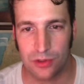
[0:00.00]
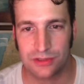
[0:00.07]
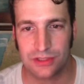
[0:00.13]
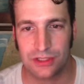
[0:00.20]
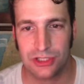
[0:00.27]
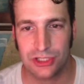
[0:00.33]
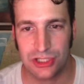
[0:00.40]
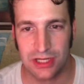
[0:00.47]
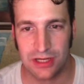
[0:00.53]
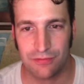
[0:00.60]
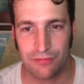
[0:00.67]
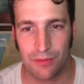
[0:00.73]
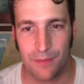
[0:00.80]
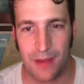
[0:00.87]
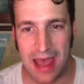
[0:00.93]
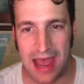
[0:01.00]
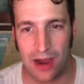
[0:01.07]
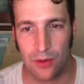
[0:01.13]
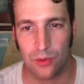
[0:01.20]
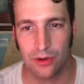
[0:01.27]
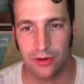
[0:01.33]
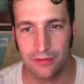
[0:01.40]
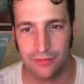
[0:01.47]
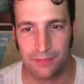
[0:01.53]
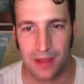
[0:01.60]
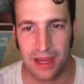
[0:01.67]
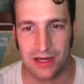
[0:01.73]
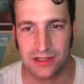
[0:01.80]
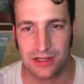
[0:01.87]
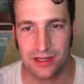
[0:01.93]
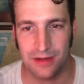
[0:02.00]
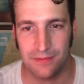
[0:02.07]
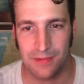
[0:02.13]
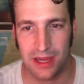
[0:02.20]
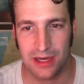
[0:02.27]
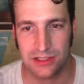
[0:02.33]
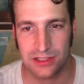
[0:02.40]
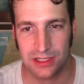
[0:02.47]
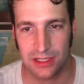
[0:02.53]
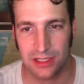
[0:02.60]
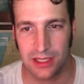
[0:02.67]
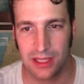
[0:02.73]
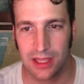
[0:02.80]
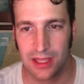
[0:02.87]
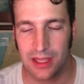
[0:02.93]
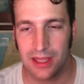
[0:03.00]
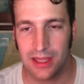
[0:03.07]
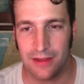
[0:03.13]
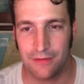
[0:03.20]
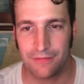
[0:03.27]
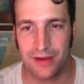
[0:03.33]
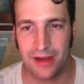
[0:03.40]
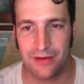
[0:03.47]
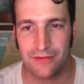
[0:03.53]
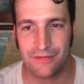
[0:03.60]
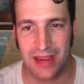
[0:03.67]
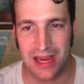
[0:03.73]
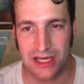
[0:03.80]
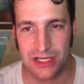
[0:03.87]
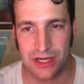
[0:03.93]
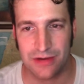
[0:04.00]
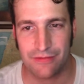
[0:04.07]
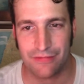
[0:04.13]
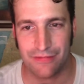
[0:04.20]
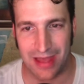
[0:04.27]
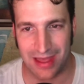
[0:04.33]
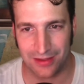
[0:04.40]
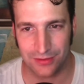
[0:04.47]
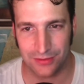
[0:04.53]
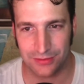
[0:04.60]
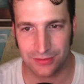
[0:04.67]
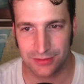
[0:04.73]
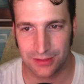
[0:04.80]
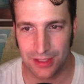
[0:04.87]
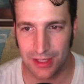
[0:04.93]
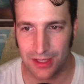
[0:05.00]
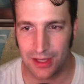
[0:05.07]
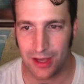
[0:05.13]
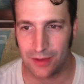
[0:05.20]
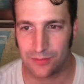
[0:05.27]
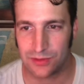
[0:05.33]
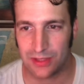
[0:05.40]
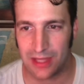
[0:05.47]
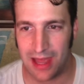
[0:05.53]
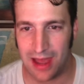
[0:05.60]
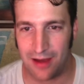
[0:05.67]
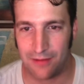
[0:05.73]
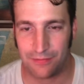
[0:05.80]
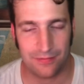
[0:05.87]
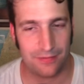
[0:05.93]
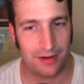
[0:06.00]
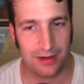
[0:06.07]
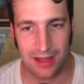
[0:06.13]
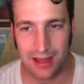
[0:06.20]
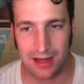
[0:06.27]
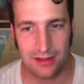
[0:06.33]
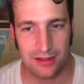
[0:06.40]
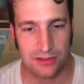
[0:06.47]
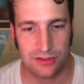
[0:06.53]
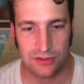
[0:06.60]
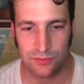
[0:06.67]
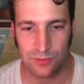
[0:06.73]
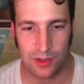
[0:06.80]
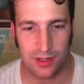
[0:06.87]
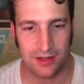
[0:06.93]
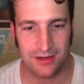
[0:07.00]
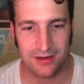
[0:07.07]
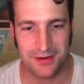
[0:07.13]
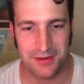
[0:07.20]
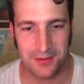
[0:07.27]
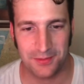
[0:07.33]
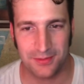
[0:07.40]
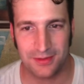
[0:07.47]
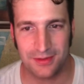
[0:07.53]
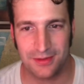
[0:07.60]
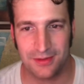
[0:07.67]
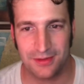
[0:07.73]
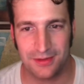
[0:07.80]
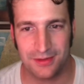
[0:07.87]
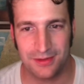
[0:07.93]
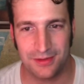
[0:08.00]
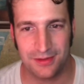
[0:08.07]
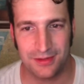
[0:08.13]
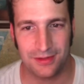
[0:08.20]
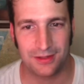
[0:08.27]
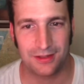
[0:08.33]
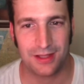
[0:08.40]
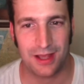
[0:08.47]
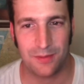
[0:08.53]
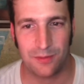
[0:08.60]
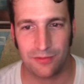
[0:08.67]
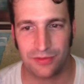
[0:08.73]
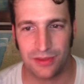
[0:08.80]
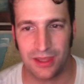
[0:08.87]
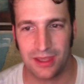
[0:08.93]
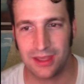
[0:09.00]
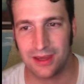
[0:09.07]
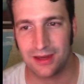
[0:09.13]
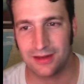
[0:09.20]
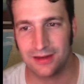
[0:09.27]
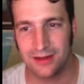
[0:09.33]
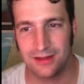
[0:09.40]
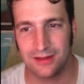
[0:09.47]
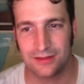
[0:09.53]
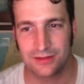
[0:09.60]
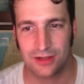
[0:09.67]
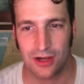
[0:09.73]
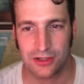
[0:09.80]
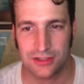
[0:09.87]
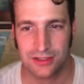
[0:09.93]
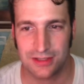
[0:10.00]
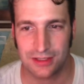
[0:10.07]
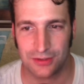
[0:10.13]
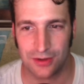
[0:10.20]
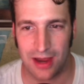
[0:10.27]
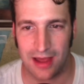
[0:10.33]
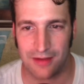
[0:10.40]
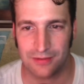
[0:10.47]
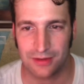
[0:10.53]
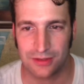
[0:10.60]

Xi from power if Be in Beijing if an invasion fails. Um, so they have again, this is what you know the type of thinking and, and discussions that they're having.